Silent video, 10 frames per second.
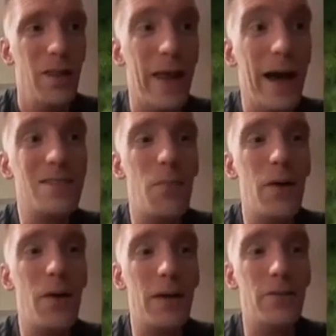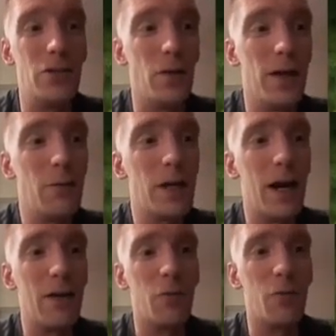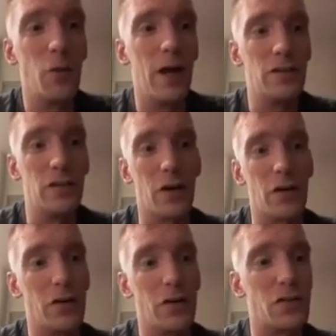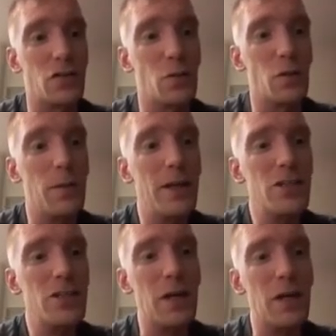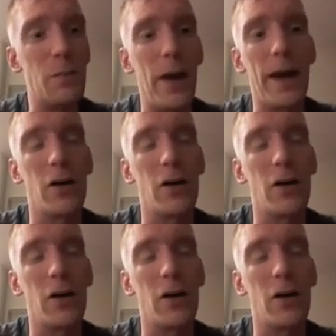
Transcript: That is beneficial, and we got 4,000 Dark Elixir. So we managed to make back